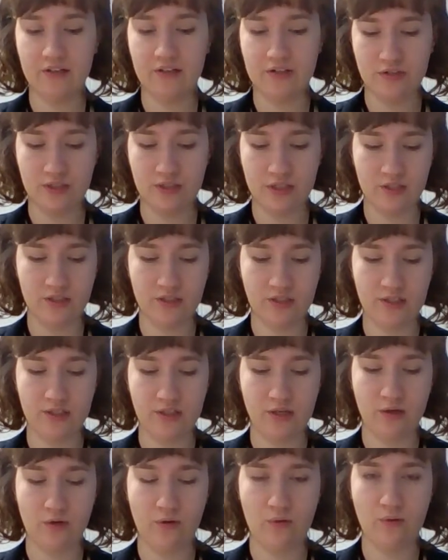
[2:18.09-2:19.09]
So it's going to
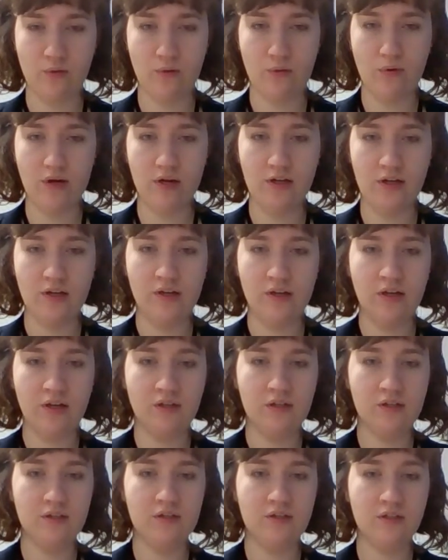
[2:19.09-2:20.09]
go 1,
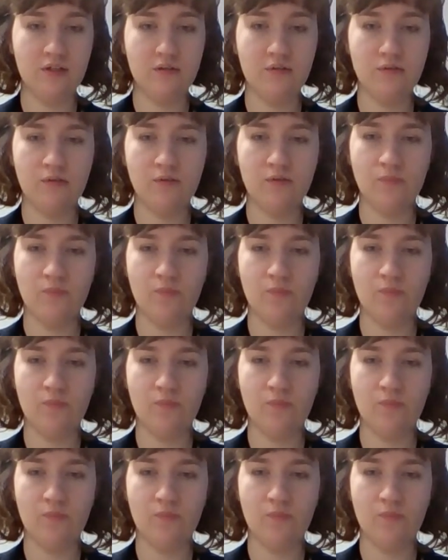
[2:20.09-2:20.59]
2,